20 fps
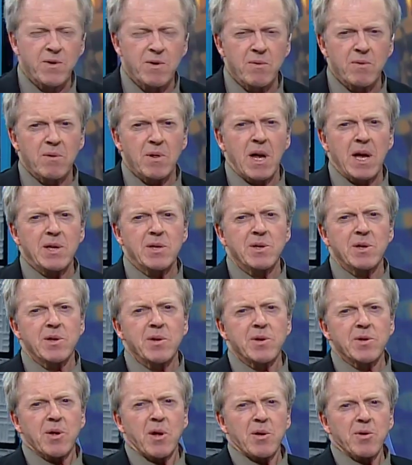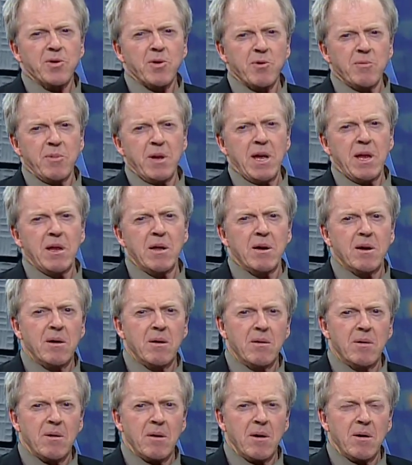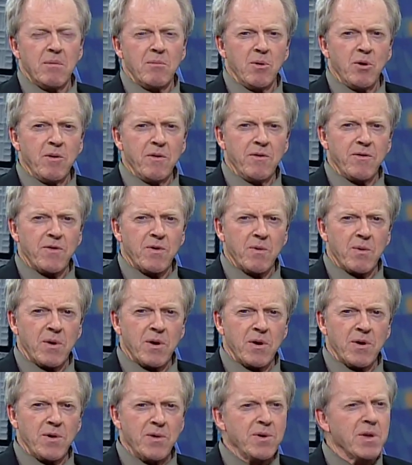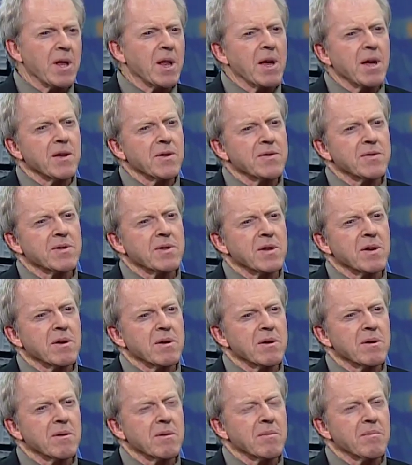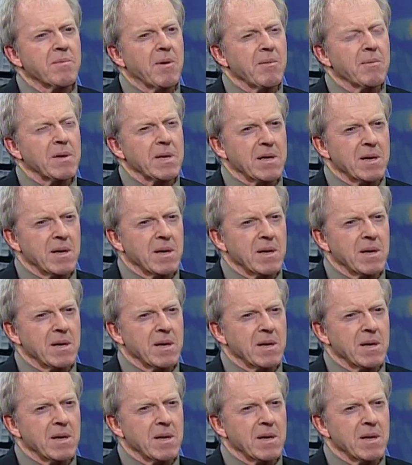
to licensed also mean a move toward unionized public